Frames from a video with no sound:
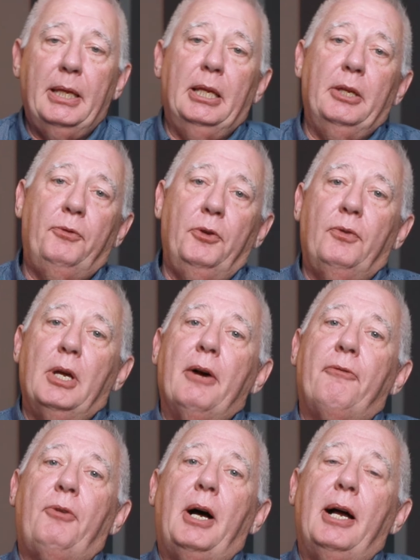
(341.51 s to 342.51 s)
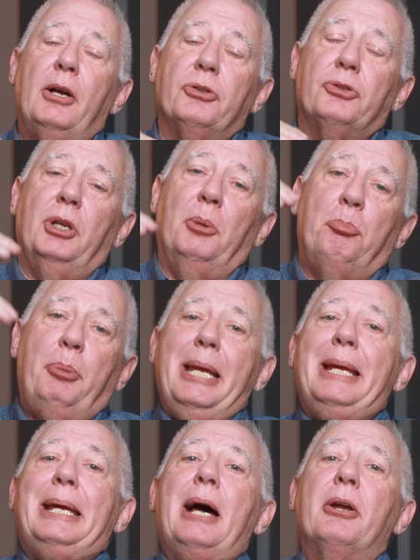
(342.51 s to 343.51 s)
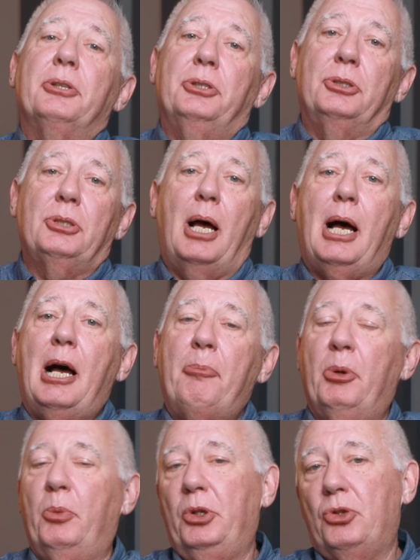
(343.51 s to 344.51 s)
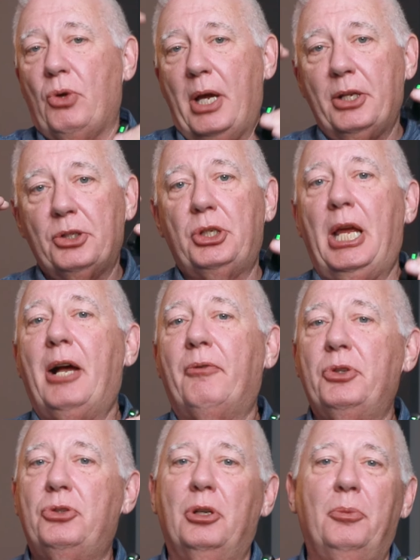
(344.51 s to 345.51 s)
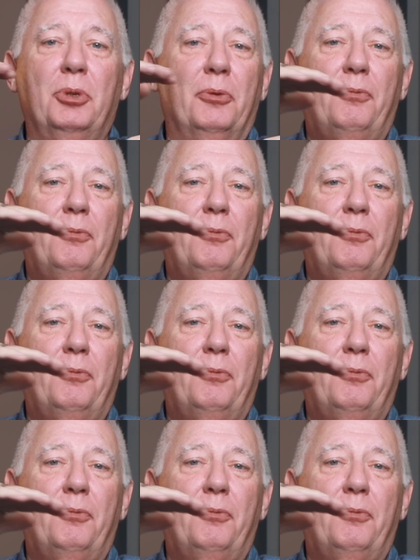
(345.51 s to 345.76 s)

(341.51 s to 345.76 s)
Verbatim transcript: If you've got files that peak out at the top and we try to salvage them,